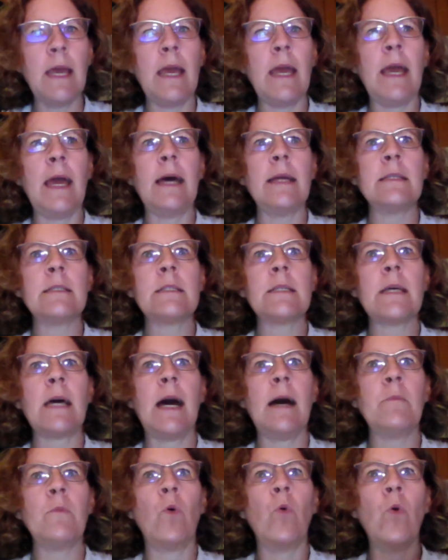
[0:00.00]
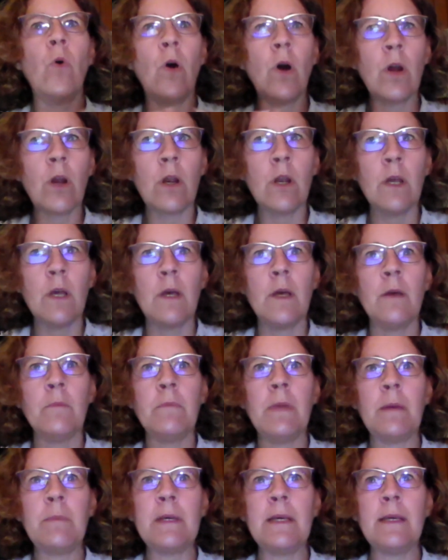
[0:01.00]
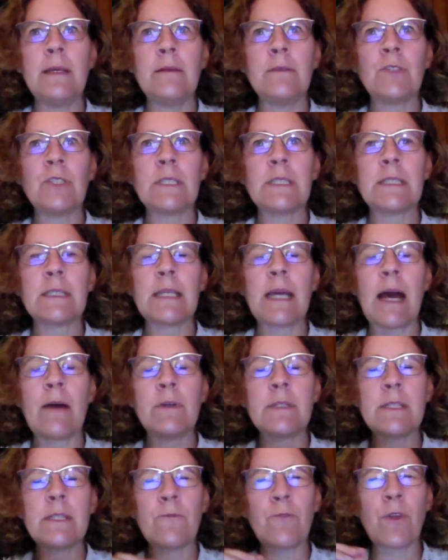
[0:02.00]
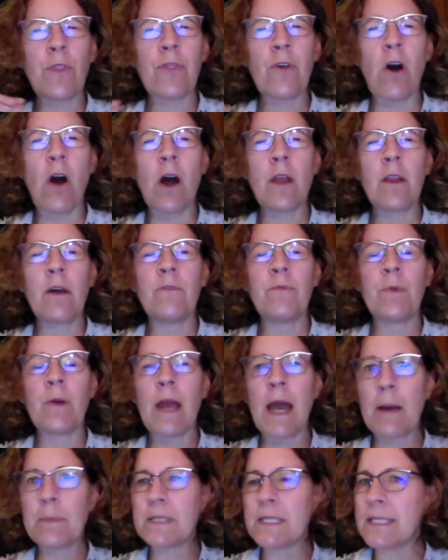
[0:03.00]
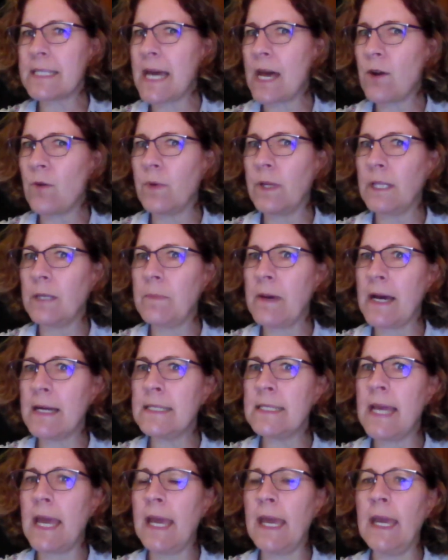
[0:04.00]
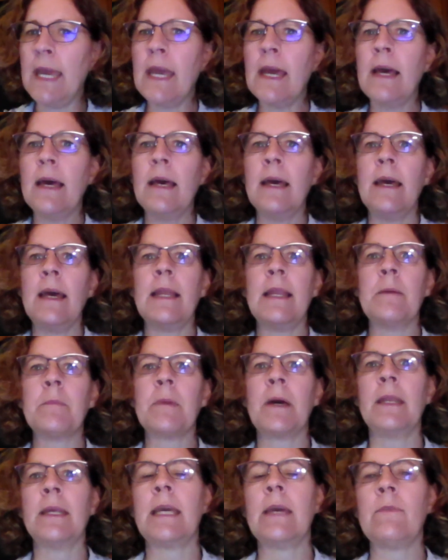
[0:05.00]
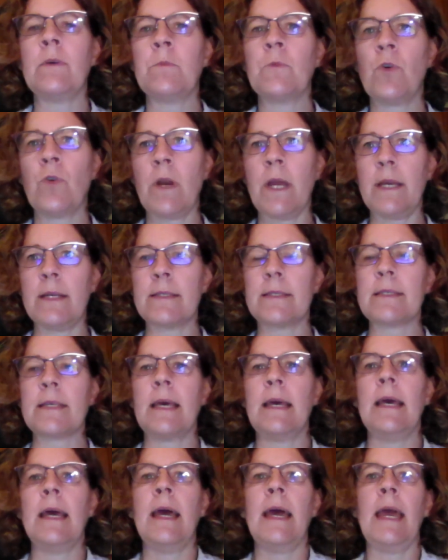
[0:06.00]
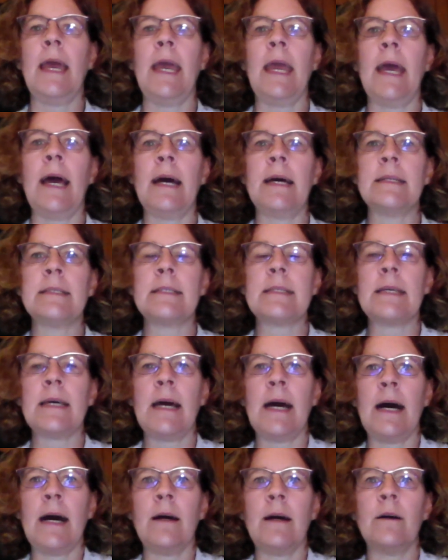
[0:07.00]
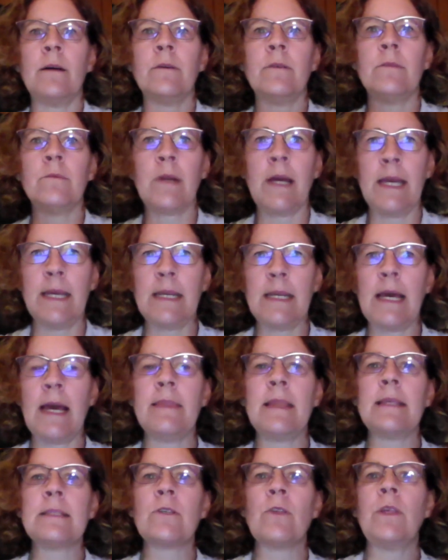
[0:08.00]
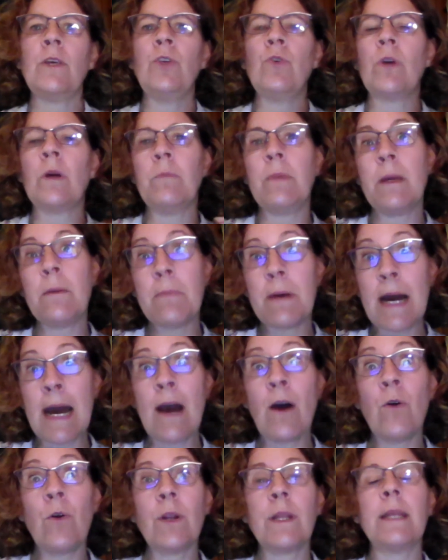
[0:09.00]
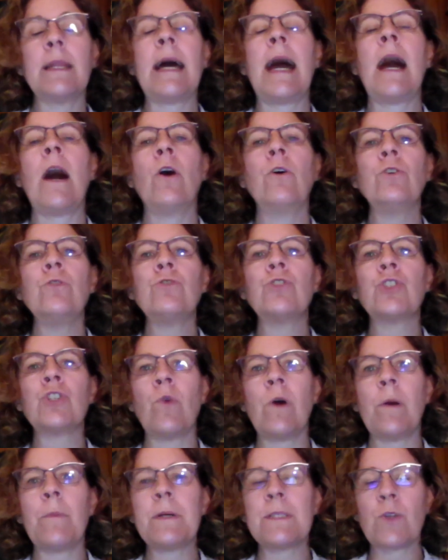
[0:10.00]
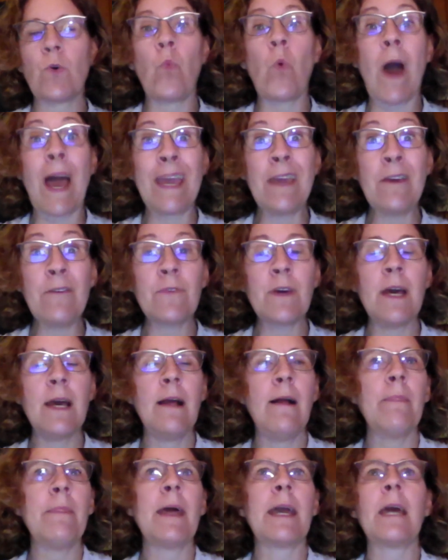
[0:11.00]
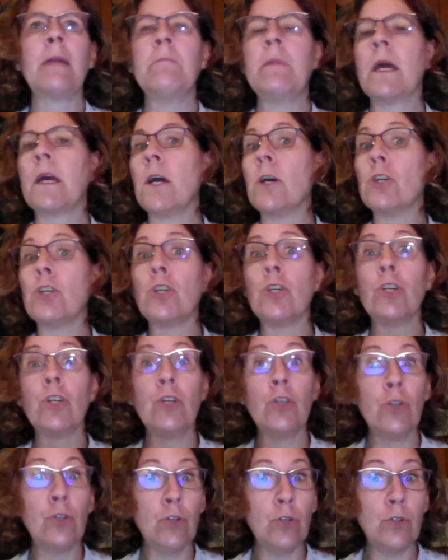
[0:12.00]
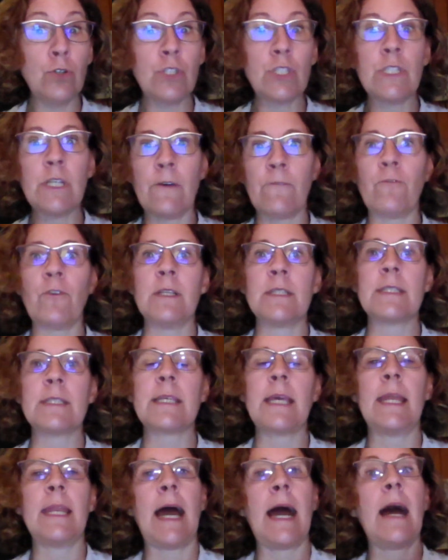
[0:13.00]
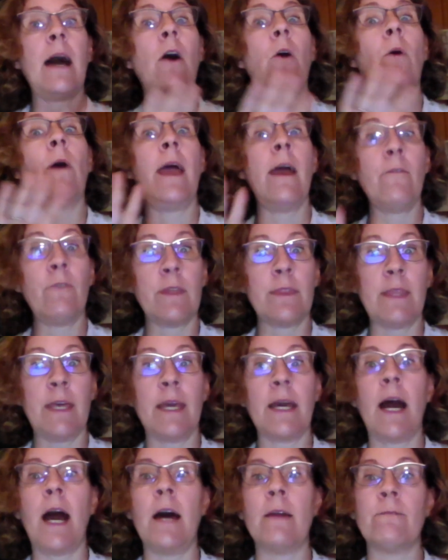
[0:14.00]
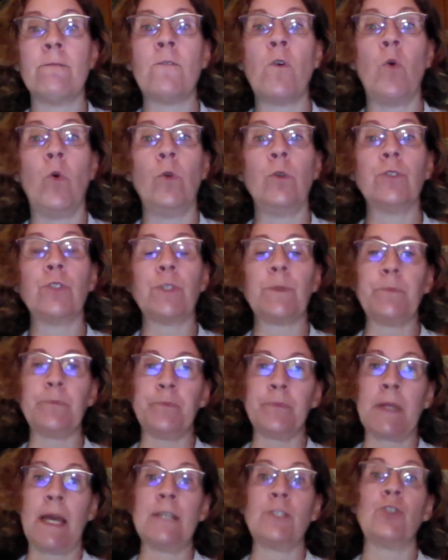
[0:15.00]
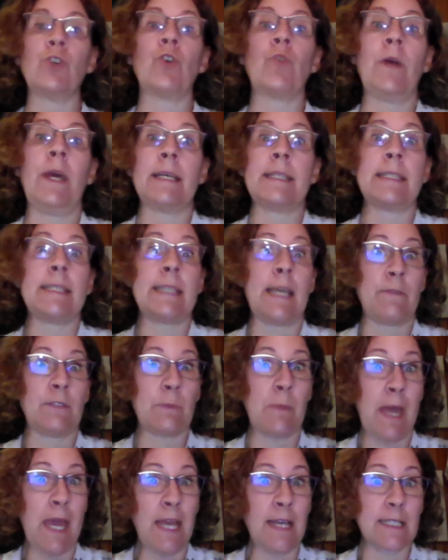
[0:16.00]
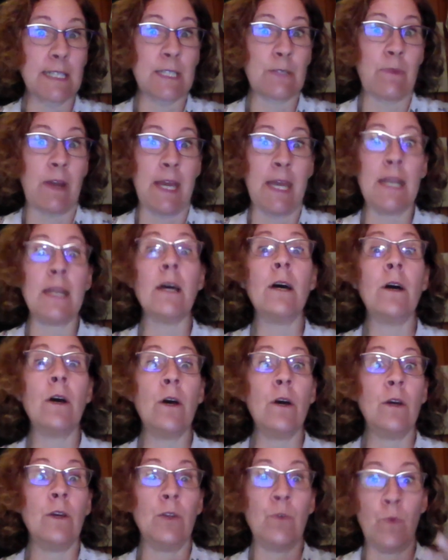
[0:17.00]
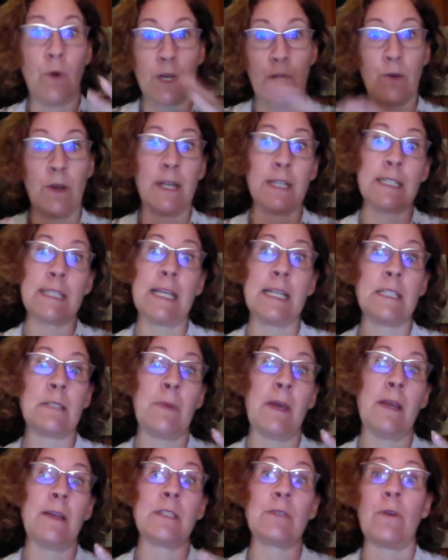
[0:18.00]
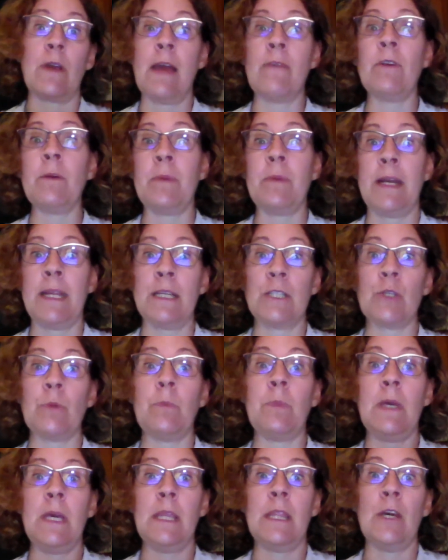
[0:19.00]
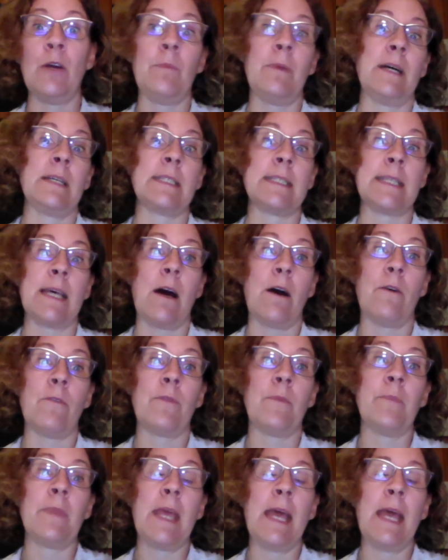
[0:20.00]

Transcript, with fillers: And, um, or maybe just have a different thought of perhaps he's had a really bad day and I'm going to give him grace. And, uh, right? And so that you can be empowered in how you show up as a wife that can make a huge difference in how everything unfolds as you create a safe space, right? You want to create a safe space for everybody to be their best self.